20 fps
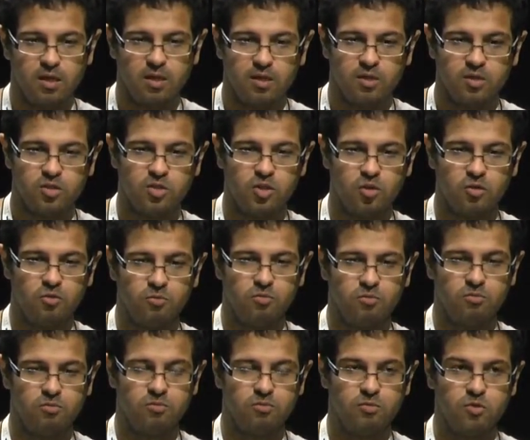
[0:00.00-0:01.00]
So
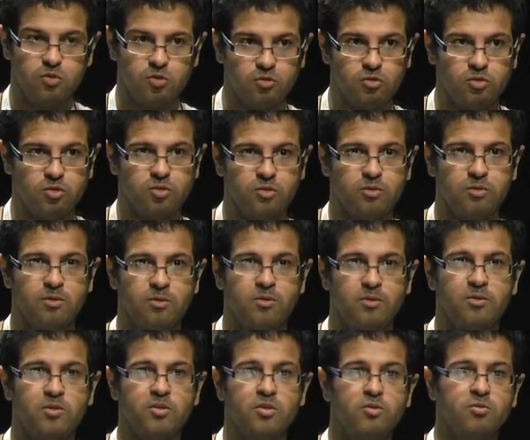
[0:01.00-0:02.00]
Docker,
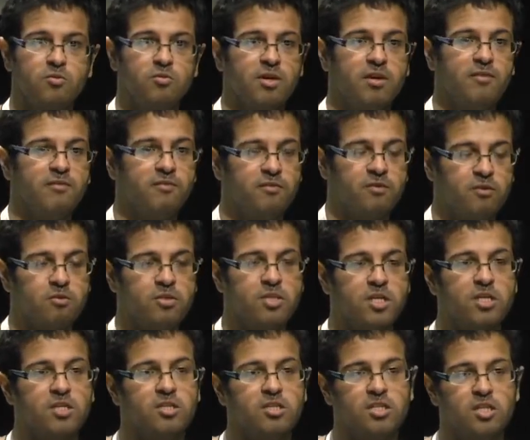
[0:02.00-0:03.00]
so if
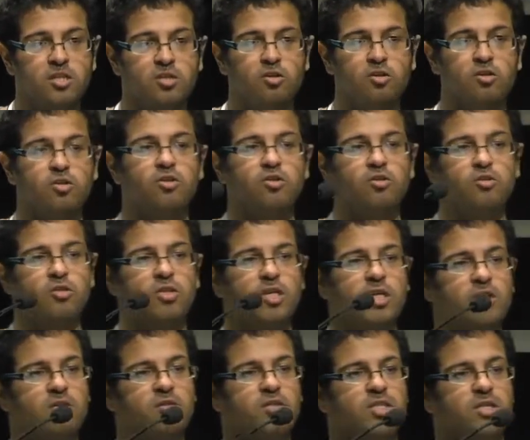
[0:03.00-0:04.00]
containers are not a new
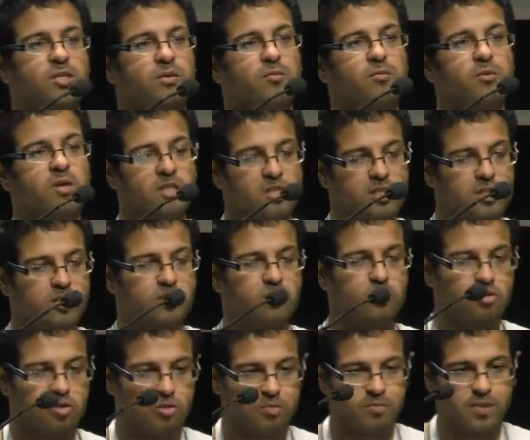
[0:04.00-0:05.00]
technology, what is
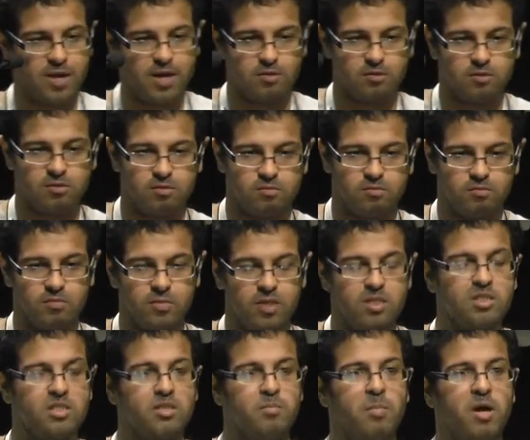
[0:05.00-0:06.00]
Docker about?
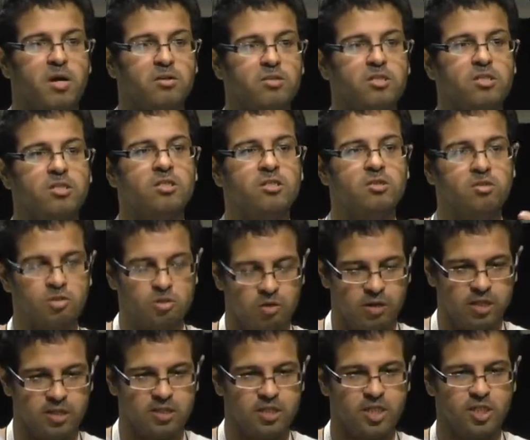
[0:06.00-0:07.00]
It's about
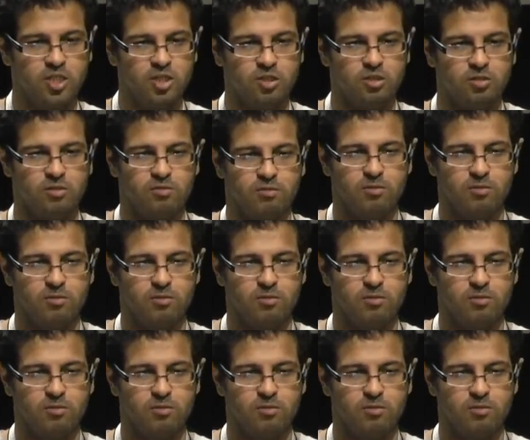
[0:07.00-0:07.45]
industrialization.